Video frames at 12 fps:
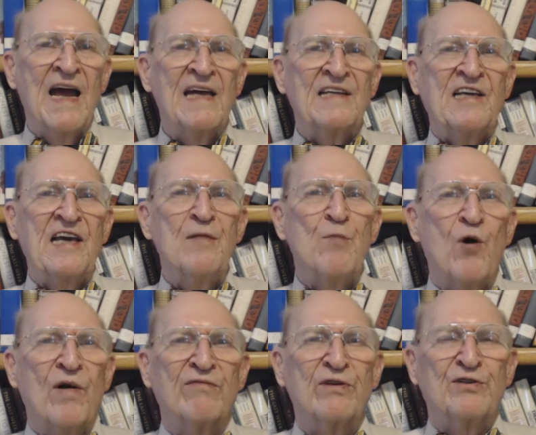I had
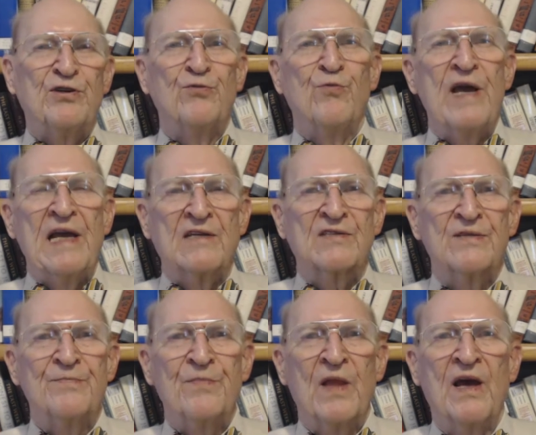chemo every two
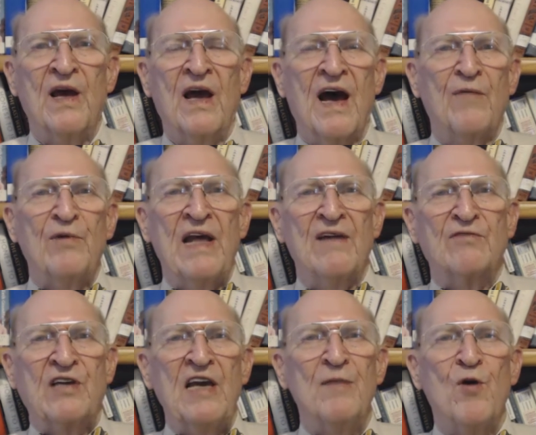weeks. I would
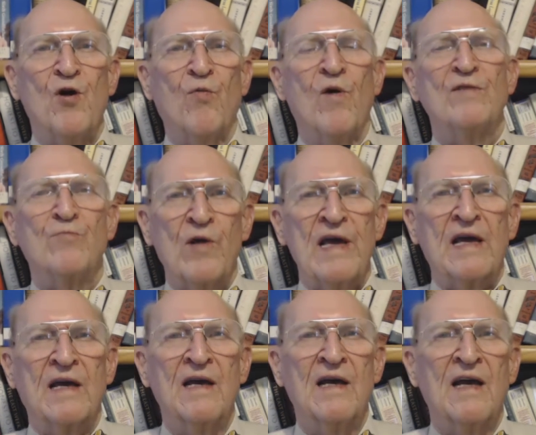have chemo one
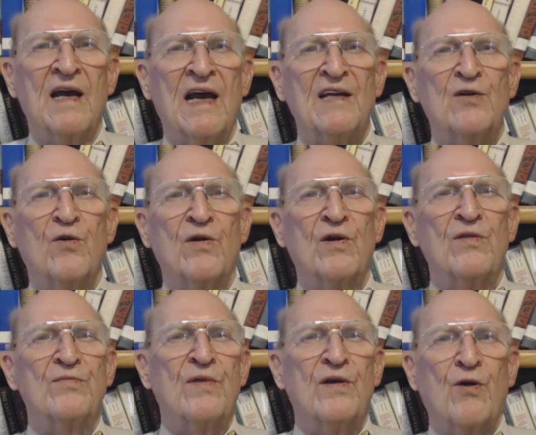week and
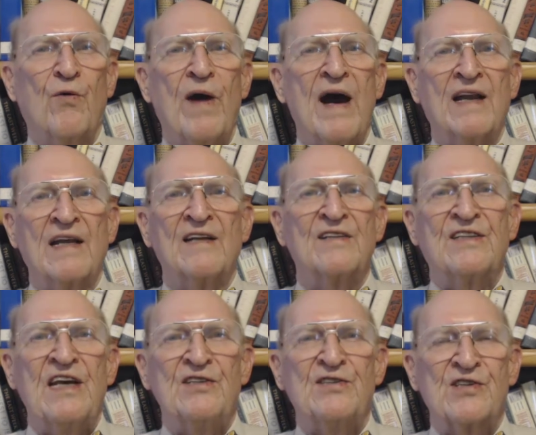go, go out
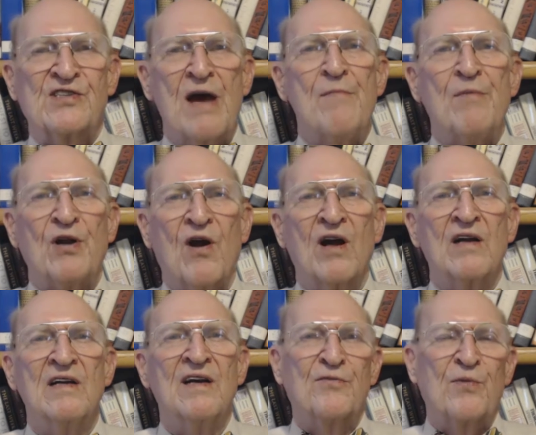and teach a
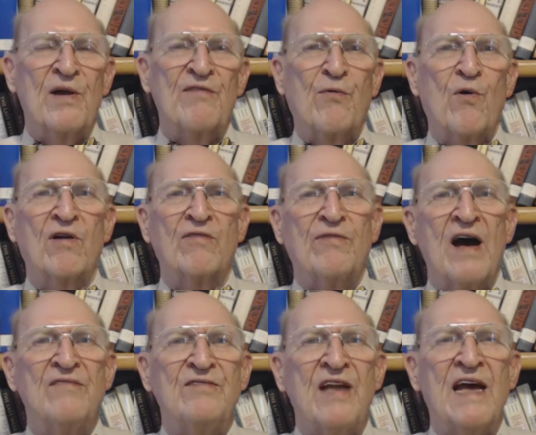seminar three, four, or
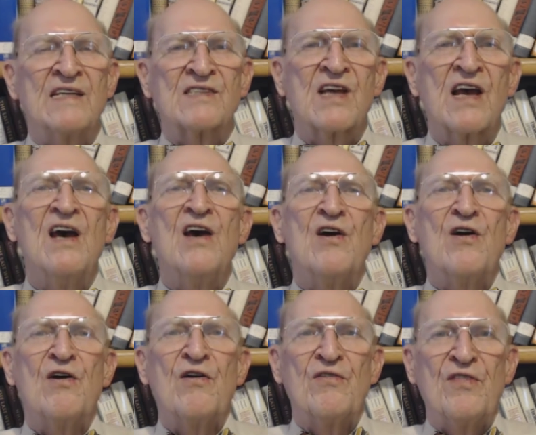five days
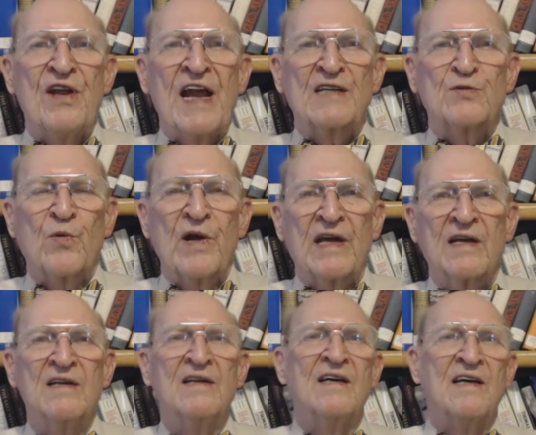the next
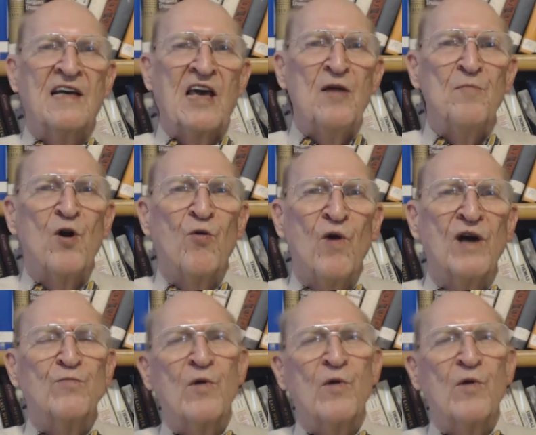week. Chemo